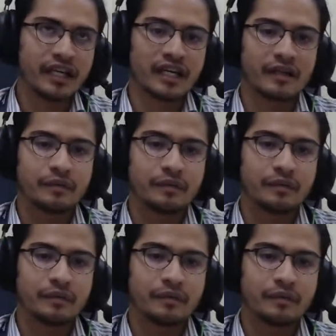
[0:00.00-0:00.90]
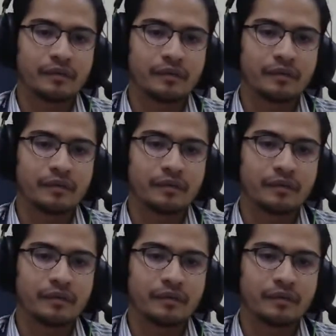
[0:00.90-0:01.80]
HTTP, you
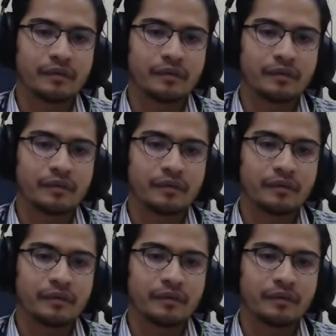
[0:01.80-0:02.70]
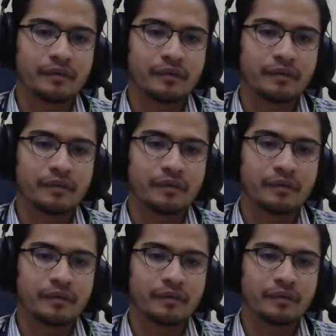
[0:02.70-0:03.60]
have 80, SSH, you
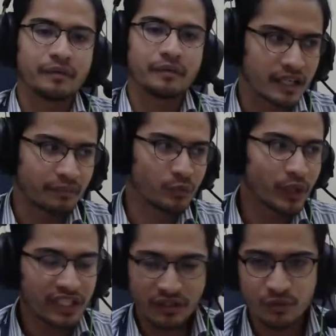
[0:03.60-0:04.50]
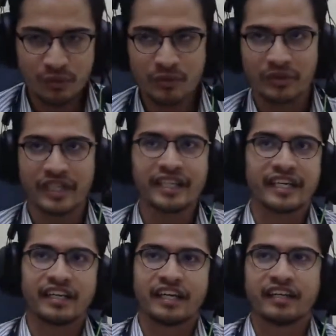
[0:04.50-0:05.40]
have 22, right?
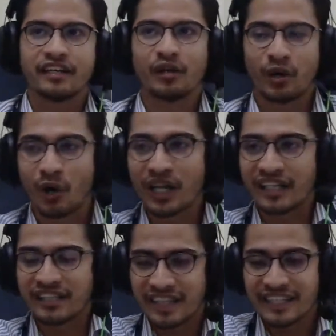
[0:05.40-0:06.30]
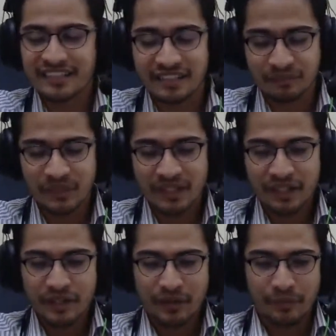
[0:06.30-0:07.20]
And all other things.
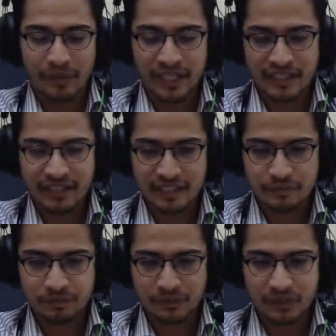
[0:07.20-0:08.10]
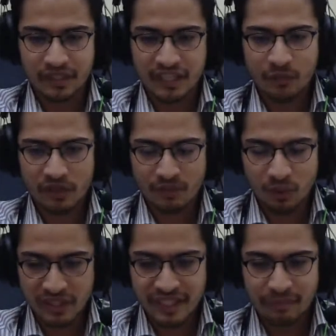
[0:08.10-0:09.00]
But the thing with
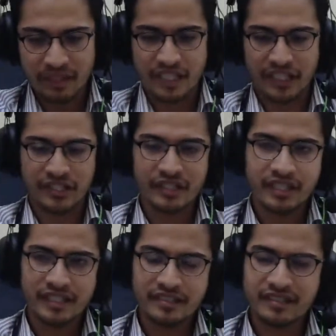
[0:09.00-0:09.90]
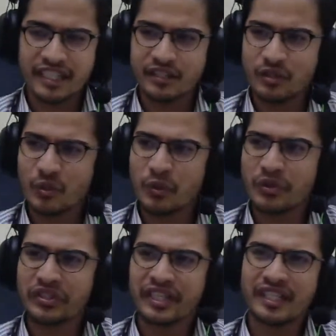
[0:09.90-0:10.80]
modern application is they
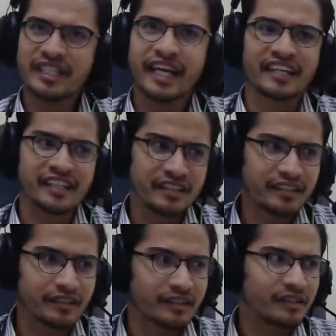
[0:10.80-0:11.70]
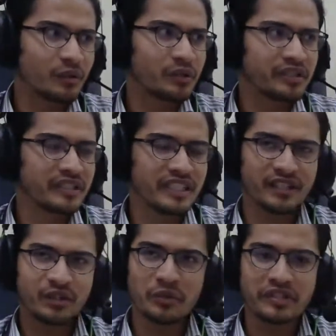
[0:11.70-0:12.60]
don't really adhere or they
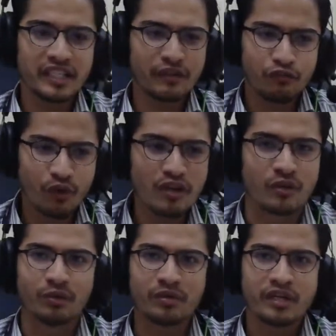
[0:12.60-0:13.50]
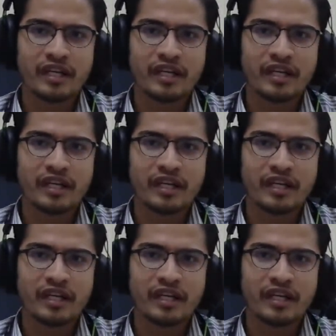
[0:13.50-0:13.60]
don't really follow